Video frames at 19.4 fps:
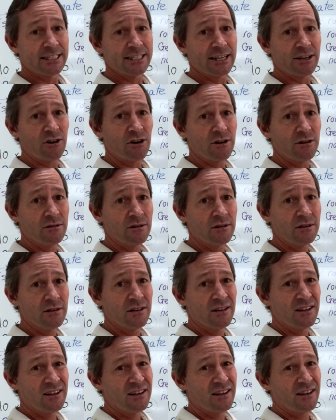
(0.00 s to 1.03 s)
0,
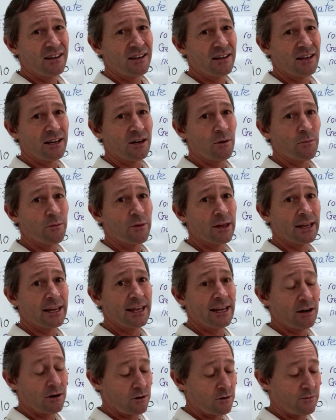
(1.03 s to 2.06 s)
and I'm
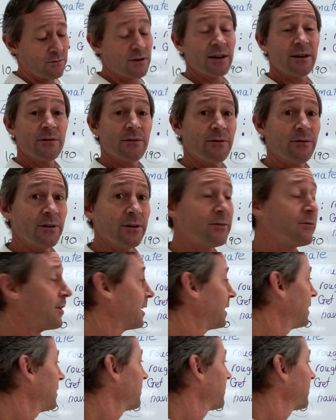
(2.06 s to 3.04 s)
thinking of 50.